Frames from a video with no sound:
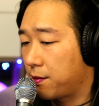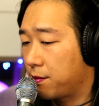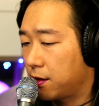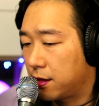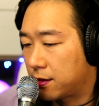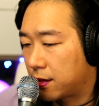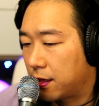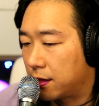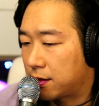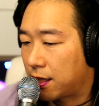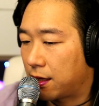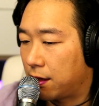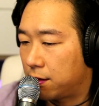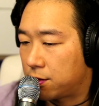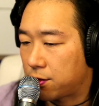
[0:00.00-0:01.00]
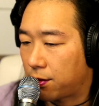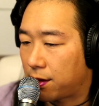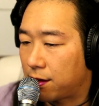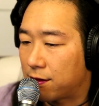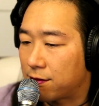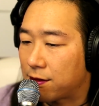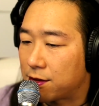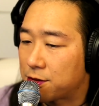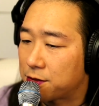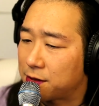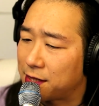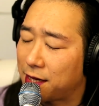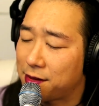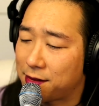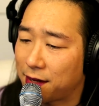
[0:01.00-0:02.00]
It's going to join eventually,
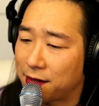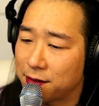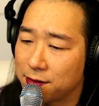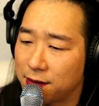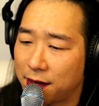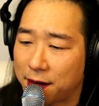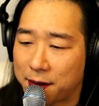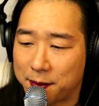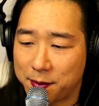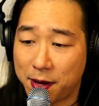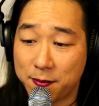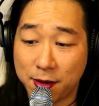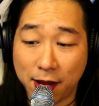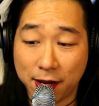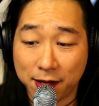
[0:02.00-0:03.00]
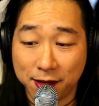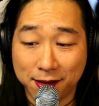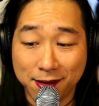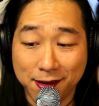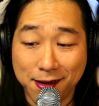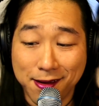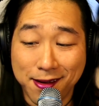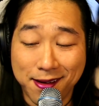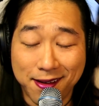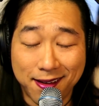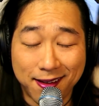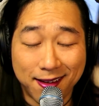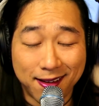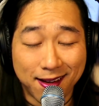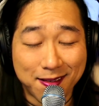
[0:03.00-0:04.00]
I think. I'm not
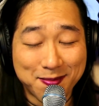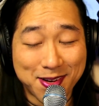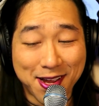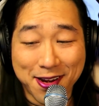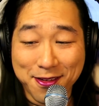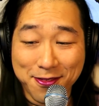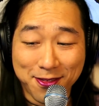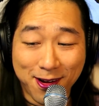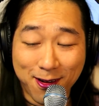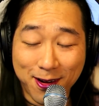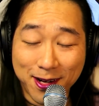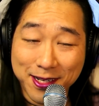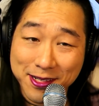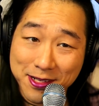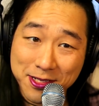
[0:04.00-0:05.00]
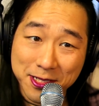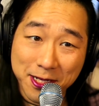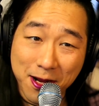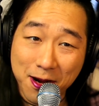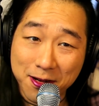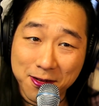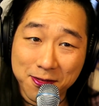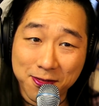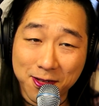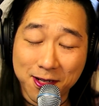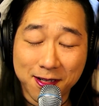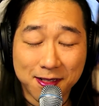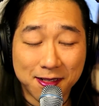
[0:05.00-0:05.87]
a very good geographer.